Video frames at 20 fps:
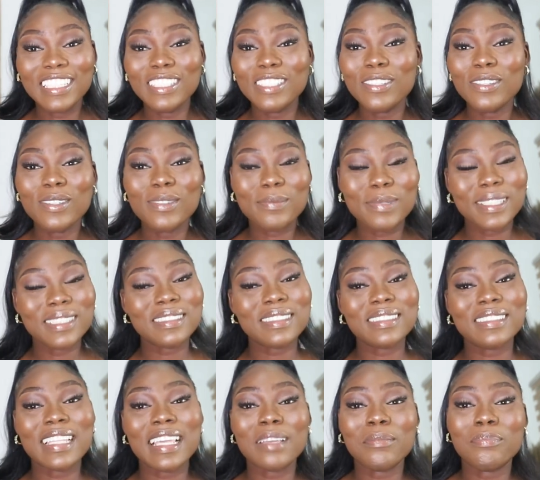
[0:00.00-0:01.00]
You know
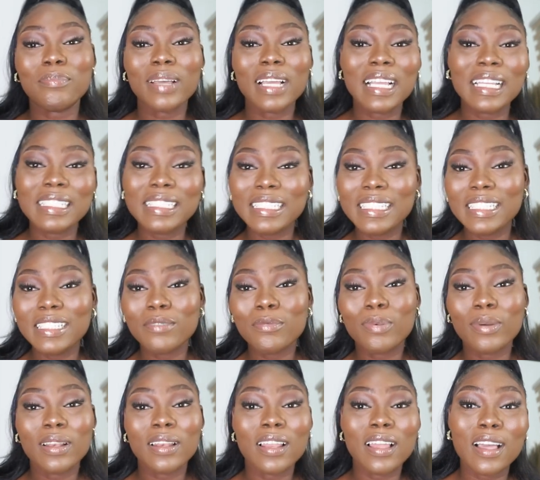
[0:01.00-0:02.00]
places like Bali,
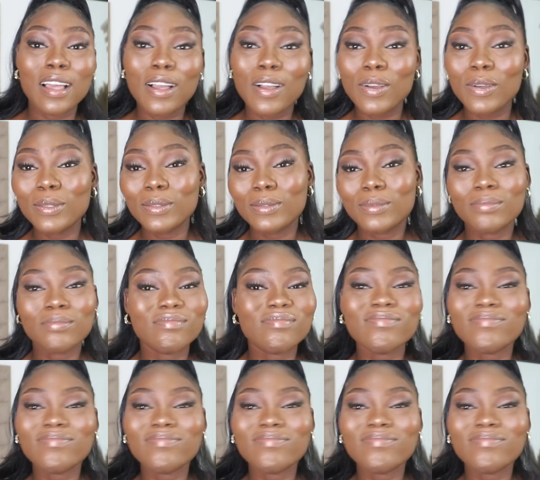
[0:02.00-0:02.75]
Palau,